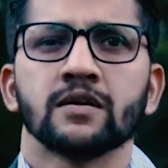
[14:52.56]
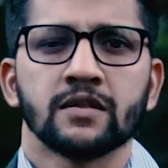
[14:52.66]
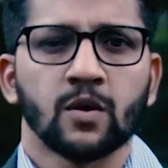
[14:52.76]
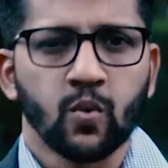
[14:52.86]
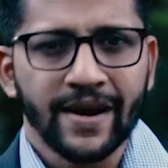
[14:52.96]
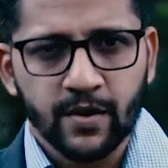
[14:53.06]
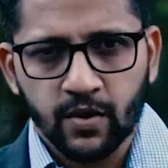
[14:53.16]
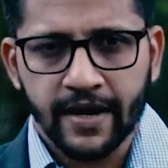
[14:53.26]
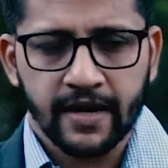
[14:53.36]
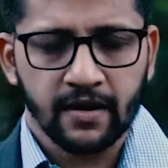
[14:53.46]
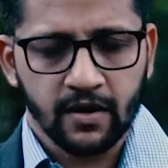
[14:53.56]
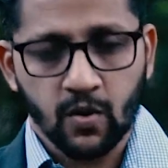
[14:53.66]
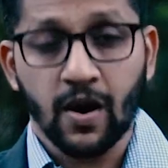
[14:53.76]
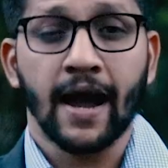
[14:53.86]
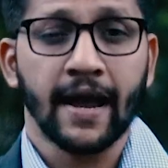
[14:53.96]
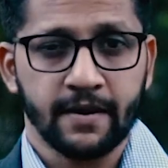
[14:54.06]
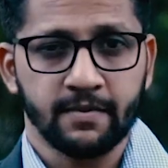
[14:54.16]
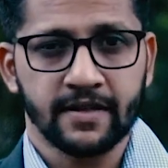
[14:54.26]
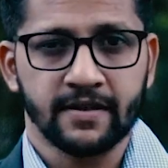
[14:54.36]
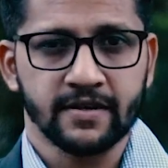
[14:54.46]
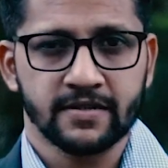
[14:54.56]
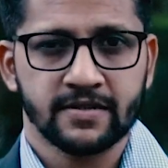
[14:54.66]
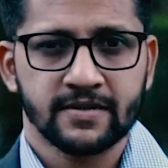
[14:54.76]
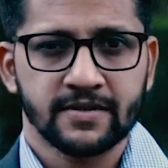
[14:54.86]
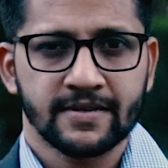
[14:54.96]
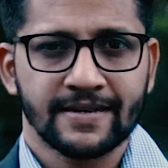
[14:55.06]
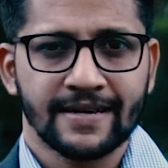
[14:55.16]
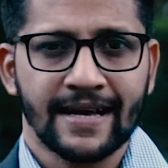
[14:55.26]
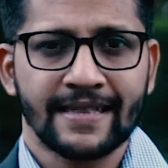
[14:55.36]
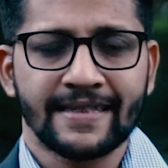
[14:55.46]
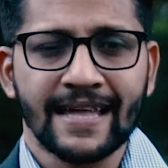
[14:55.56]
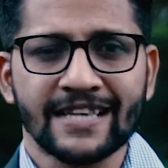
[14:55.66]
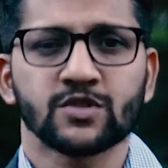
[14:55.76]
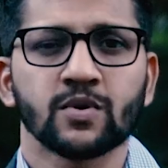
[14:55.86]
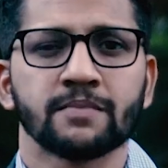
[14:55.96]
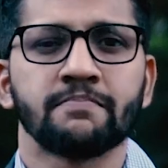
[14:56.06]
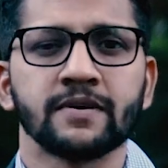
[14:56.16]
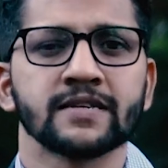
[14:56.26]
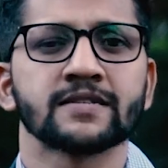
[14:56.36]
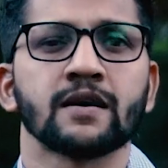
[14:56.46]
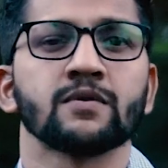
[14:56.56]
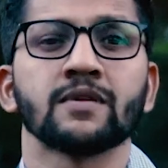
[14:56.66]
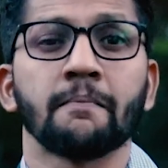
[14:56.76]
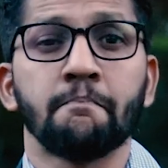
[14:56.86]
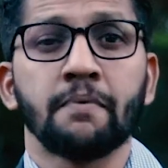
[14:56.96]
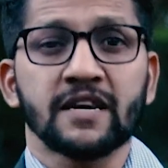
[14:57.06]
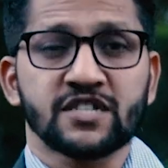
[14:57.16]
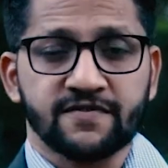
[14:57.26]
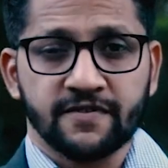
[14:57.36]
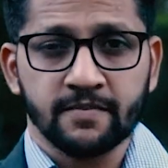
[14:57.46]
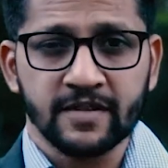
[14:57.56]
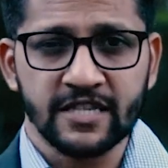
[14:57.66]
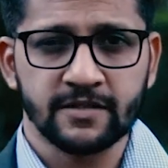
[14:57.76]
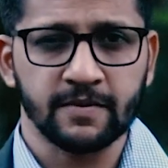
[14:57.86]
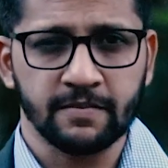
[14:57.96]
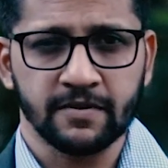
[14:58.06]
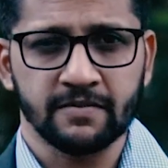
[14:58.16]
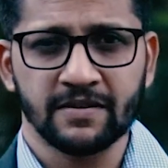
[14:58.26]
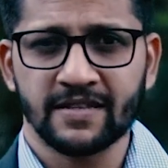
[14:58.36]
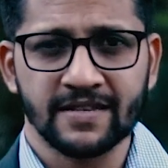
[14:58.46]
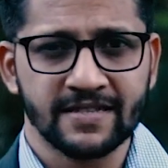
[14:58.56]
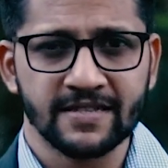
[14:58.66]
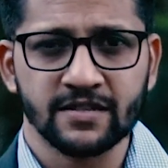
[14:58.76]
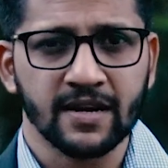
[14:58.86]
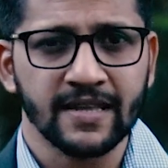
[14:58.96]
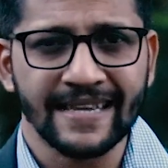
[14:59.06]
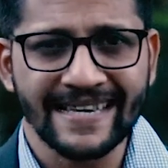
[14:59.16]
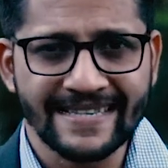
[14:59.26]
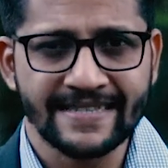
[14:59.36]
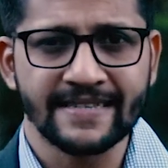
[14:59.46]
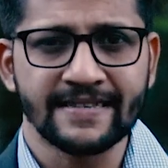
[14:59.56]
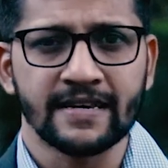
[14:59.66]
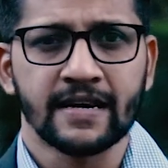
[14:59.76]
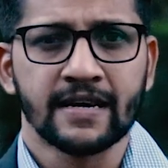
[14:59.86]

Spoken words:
the way to go ahead with this. And that's what brings out the best from these people. But this is not an easy